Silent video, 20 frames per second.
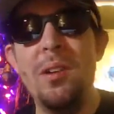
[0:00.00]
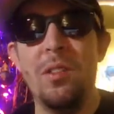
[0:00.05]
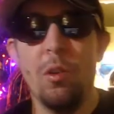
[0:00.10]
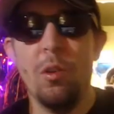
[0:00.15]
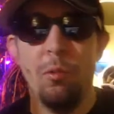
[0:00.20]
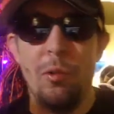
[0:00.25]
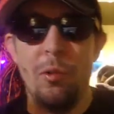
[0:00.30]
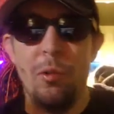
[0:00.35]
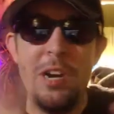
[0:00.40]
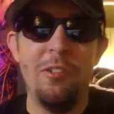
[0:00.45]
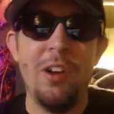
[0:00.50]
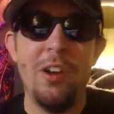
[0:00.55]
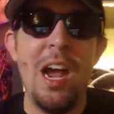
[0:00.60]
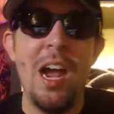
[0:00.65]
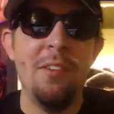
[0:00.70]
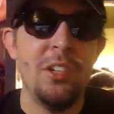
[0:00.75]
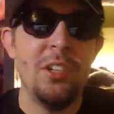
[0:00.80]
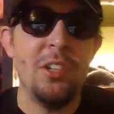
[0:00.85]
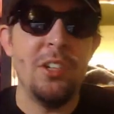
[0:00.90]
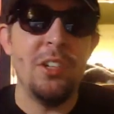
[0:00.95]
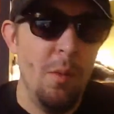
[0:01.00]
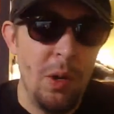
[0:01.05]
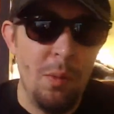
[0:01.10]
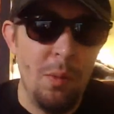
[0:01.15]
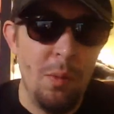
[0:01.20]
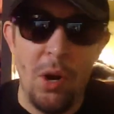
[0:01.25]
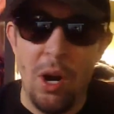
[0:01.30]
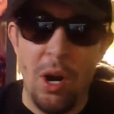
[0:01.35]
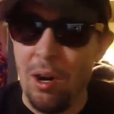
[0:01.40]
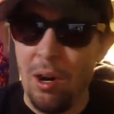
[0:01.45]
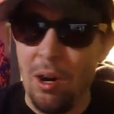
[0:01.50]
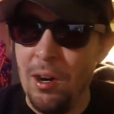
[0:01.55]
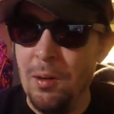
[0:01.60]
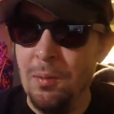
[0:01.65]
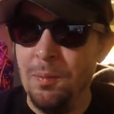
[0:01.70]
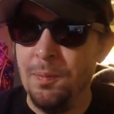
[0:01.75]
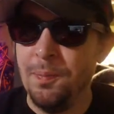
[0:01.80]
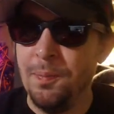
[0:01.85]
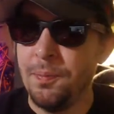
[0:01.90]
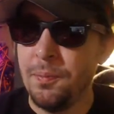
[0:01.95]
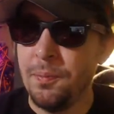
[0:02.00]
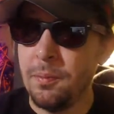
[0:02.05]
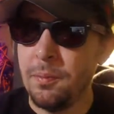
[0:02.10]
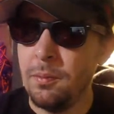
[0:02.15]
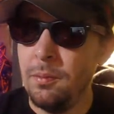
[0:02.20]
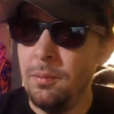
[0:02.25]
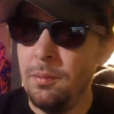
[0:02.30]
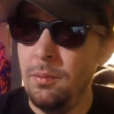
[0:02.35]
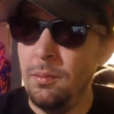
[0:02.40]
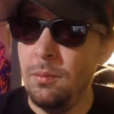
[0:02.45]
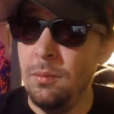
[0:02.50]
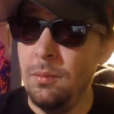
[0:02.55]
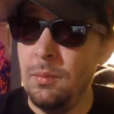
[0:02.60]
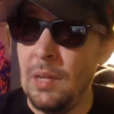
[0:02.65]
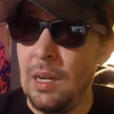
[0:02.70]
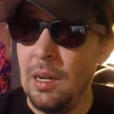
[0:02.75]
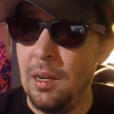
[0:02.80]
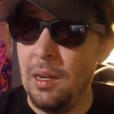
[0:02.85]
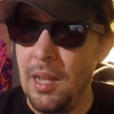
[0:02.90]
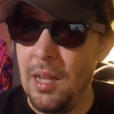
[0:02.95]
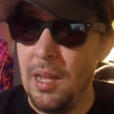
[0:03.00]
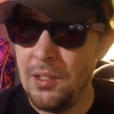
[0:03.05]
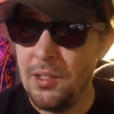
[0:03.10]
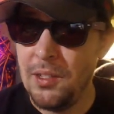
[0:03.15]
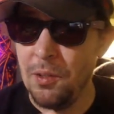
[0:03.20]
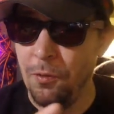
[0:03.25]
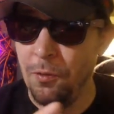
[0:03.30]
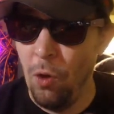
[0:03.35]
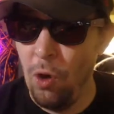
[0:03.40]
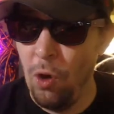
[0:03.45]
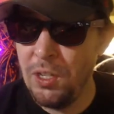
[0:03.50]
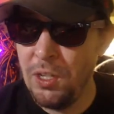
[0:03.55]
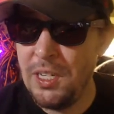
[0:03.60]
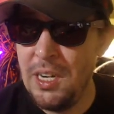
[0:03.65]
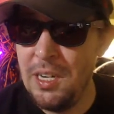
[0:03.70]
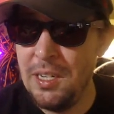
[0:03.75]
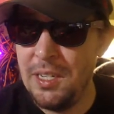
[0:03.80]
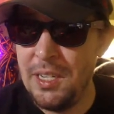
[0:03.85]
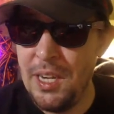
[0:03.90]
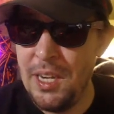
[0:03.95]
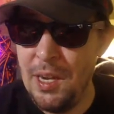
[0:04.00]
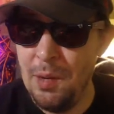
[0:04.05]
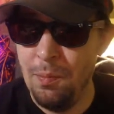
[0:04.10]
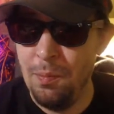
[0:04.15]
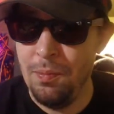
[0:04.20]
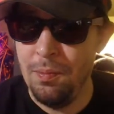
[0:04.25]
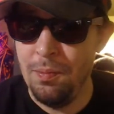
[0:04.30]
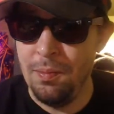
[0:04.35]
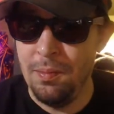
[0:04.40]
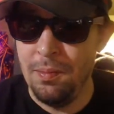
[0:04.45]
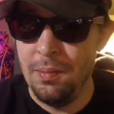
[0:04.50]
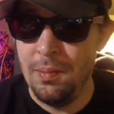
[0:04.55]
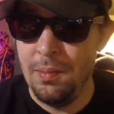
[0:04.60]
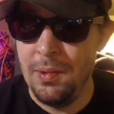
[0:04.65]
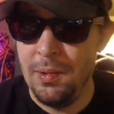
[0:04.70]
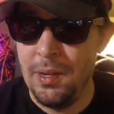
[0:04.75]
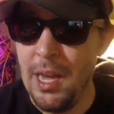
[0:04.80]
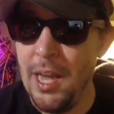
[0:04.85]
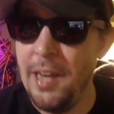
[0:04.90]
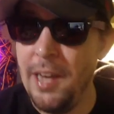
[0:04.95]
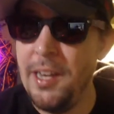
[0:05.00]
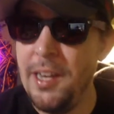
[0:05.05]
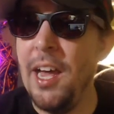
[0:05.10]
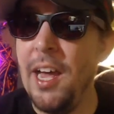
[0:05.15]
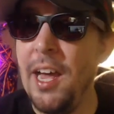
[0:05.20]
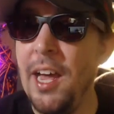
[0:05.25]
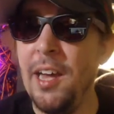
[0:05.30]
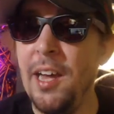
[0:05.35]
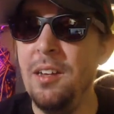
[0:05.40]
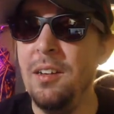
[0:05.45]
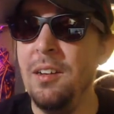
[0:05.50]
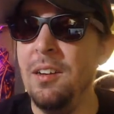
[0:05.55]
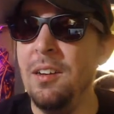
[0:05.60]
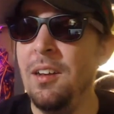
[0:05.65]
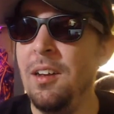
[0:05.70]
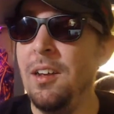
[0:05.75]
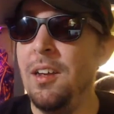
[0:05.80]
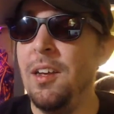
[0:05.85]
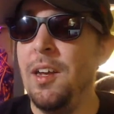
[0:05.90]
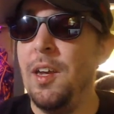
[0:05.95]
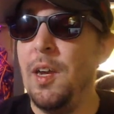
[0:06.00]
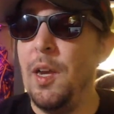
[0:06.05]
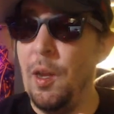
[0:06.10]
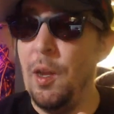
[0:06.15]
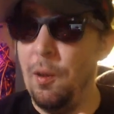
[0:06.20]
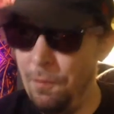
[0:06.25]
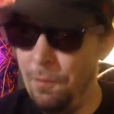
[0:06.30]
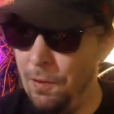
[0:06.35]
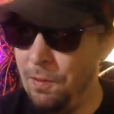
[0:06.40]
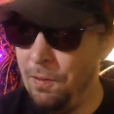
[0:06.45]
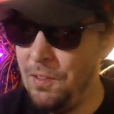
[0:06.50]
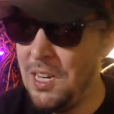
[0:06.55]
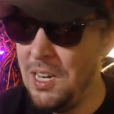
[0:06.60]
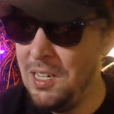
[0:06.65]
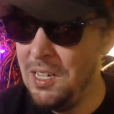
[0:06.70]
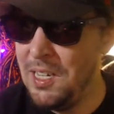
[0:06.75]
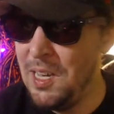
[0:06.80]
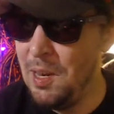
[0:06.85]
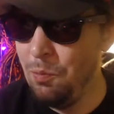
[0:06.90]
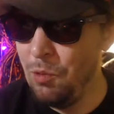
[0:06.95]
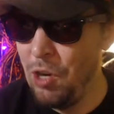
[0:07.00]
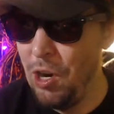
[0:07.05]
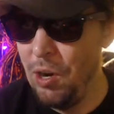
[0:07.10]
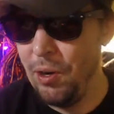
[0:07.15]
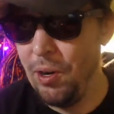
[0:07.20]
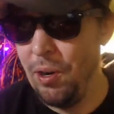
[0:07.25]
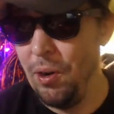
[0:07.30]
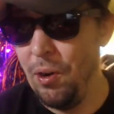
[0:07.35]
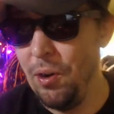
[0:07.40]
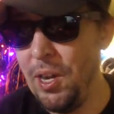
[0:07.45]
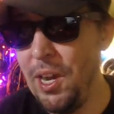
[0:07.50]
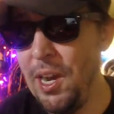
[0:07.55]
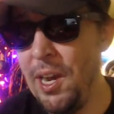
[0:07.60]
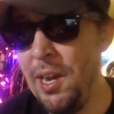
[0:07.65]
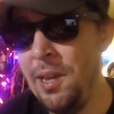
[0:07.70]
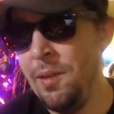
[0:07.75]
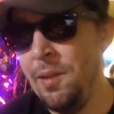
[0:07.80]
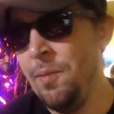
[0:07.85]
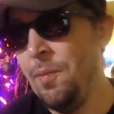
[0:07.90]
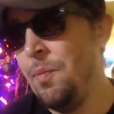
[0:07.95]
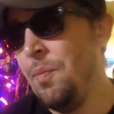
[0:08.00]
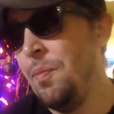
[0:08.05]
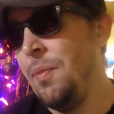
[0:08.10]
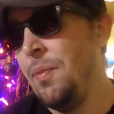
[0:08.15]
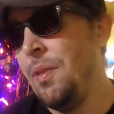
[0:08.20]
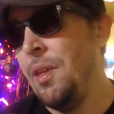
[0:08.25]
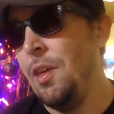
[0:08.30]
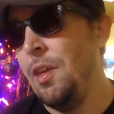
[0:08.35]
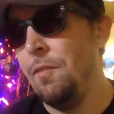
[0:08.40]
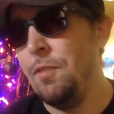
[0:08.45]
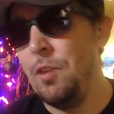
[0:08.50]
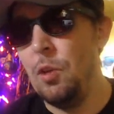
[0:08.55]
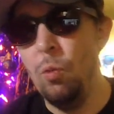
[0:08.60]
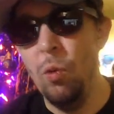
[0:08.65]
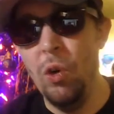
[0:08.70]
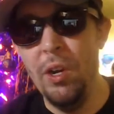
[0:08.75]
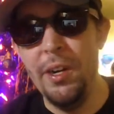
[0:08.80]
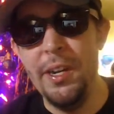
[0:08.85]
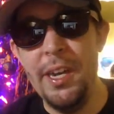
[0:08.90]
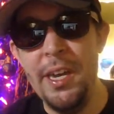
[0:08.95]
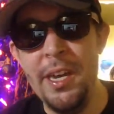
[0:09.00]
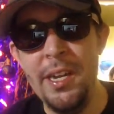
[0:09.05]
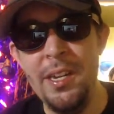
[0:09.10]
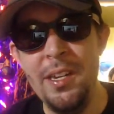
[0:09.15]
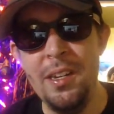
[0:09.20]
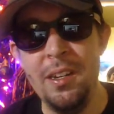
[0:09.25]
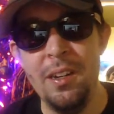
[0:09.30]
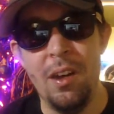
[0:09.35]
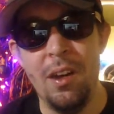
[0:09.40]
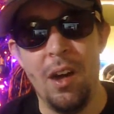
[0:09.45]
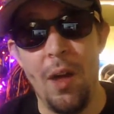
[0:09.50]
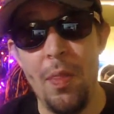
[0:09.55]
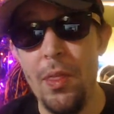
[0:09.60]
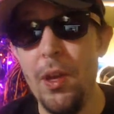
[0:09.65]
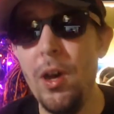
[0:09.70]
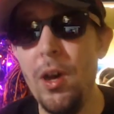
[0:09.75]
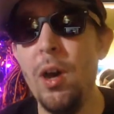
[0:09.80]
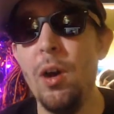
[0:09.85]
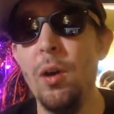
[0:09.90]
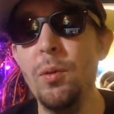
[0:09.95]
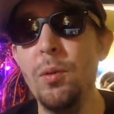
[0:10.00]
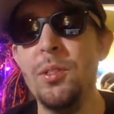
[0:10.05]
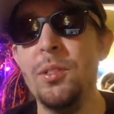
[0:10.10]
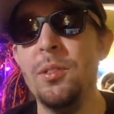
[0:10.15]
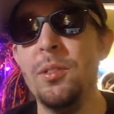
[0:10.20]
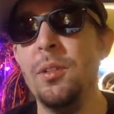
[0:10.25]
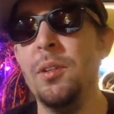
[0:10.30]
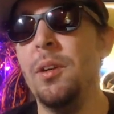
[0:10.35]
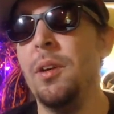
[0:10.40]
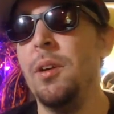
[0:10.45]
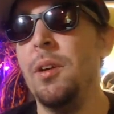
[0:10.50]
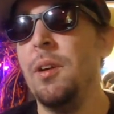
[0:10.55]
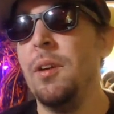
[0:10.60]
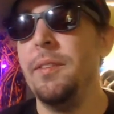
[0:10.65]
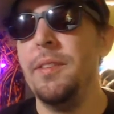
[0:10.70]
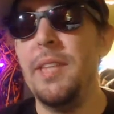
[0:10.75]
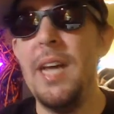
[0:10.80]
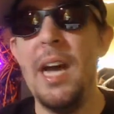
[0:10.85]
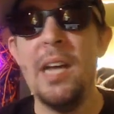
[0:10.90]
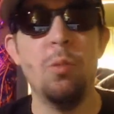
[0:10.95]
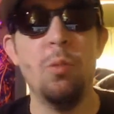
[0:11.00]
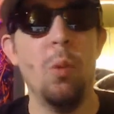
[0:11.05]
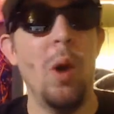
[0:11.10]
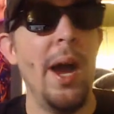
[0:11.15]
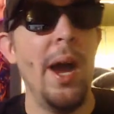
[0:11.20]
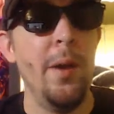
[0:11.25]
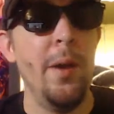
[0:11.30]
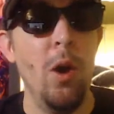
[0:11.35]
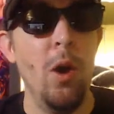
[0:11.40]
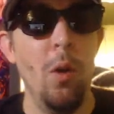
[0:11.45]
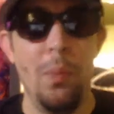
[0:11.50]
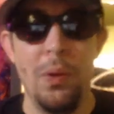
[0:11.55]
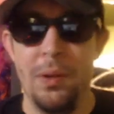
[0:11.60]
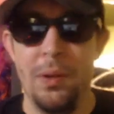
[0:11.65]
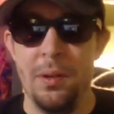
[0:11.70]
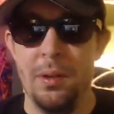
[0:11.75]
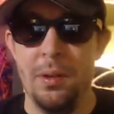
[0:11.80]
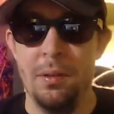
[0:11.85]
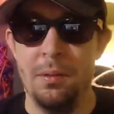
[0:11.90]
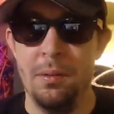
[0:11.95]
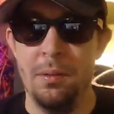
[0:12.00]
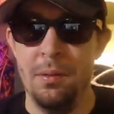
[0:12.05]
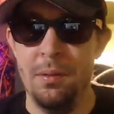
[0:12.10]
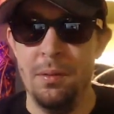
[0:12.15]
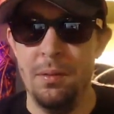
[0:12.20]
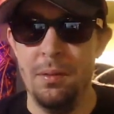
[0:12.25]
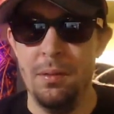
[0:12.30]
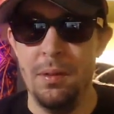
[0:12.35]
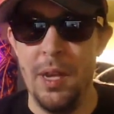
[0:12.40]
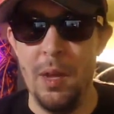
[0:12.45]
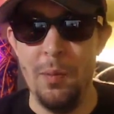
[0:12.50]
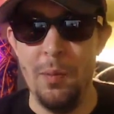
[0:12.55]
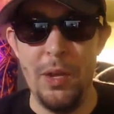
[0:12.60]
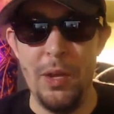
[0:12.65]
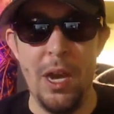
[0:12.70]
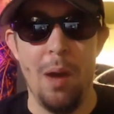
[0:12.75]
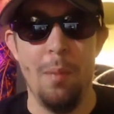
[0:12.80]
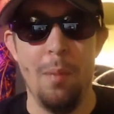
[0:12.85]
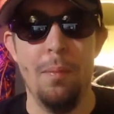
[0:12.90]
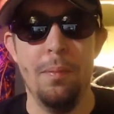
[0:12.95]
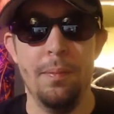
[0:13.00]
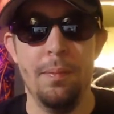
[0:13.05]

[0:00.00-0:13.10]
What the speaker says: The redrafts are coming tomorrow. That's a 14 team head to head and a 15 team roto. Okay. If you want in on those, that's wide open. Hit me up.